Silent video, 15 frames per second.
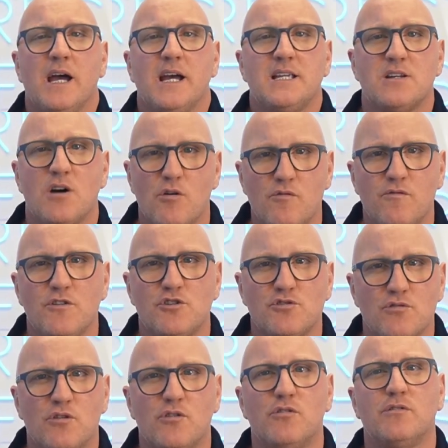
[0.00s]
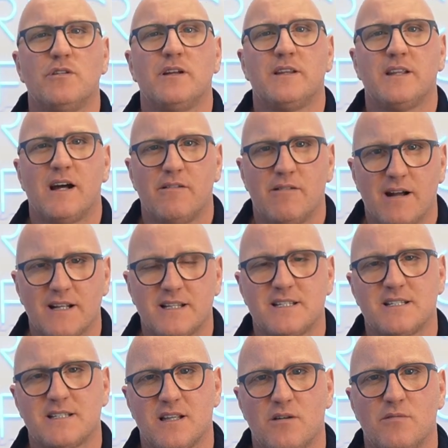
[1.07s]
is overdrawn
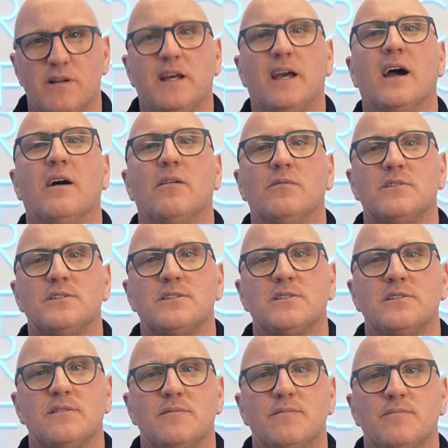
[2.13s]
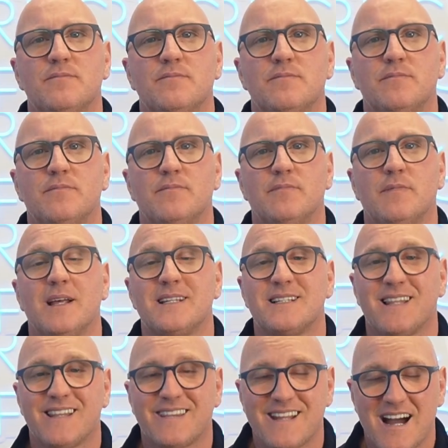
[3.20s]
directors' loan accounts. Let's
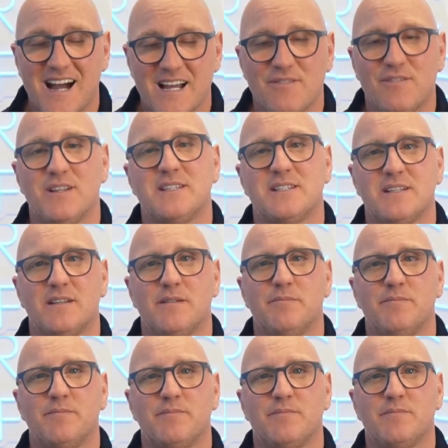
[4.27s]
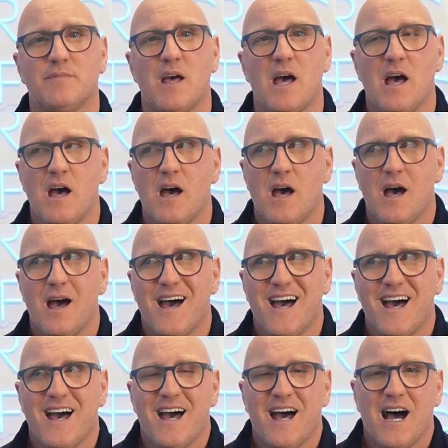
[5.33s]
dive into them.
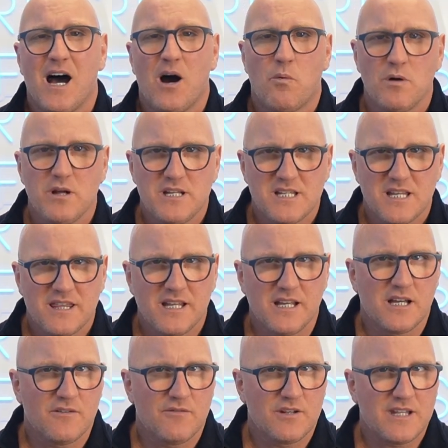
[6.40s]
I want you to think of a